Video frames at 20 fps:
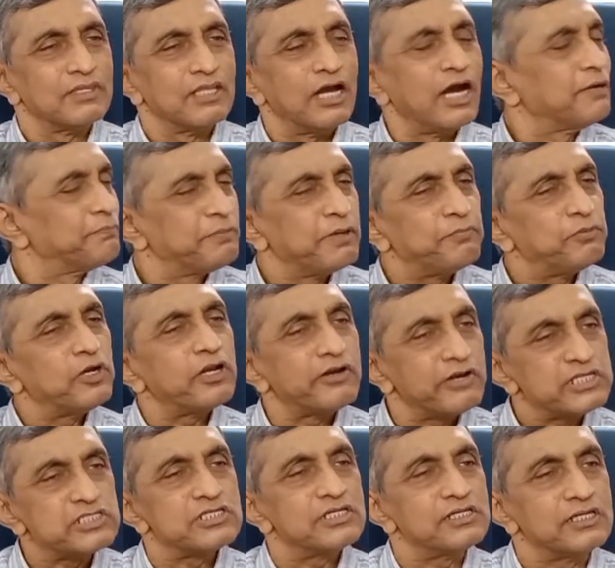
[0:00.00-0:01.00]
And people are
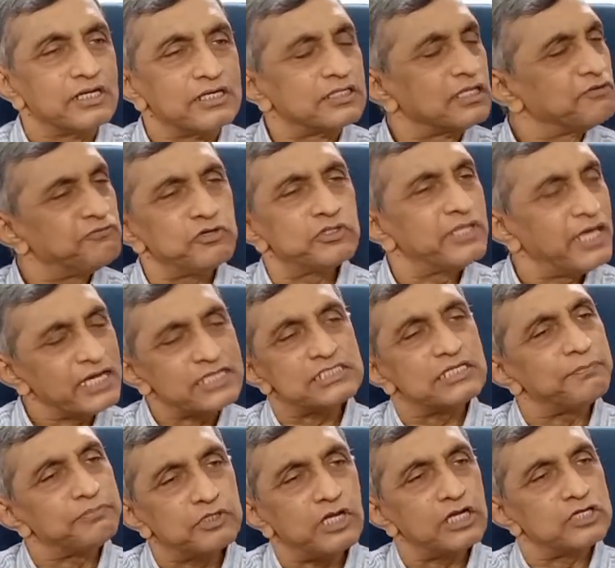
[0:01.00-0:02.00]
resilient, therefore they
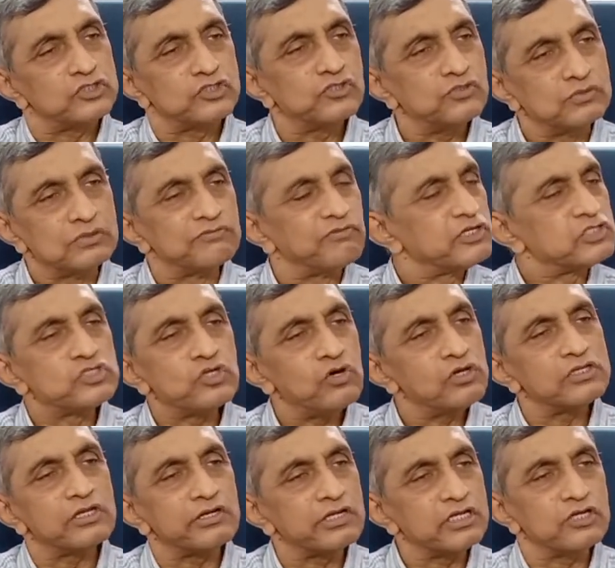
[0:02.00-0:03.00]
accept that too. There is no
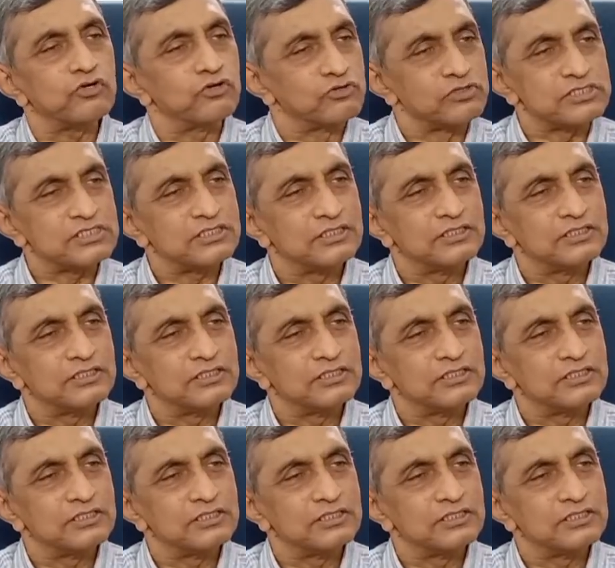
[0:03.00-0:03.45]
other recourse.